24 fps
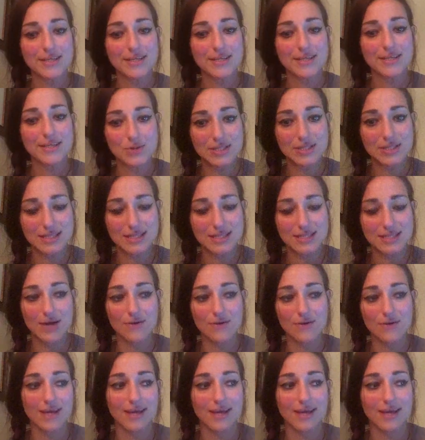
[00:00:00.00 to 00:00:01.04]
out and
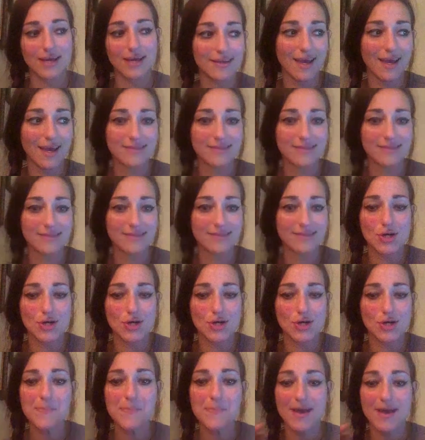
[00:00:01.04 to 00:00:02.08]
get
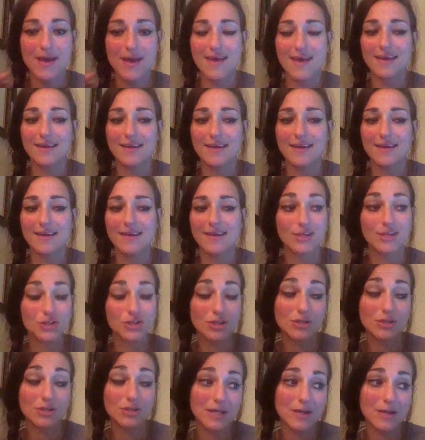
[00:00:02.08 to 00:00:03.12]
up, and it
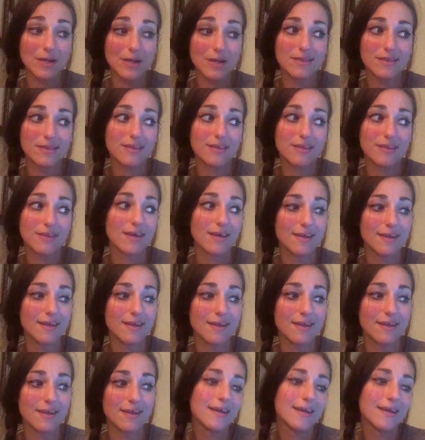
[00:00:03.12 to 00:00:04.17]
should be
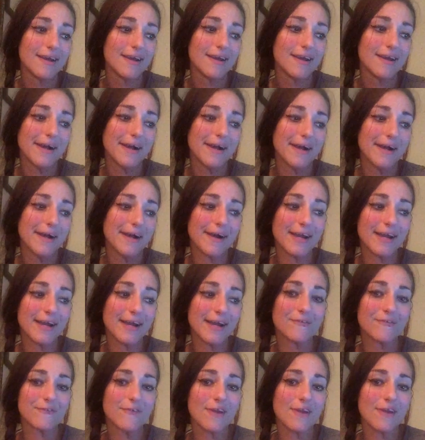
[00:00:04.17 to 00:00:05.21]
within
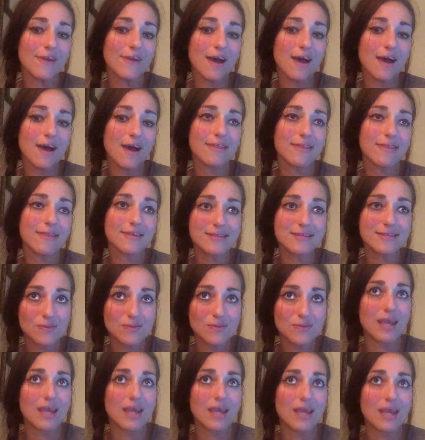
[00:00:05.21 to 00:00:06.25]
this week,
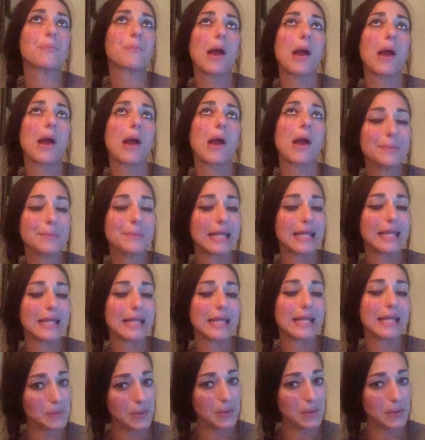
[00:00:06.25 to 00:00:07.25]
probably next week.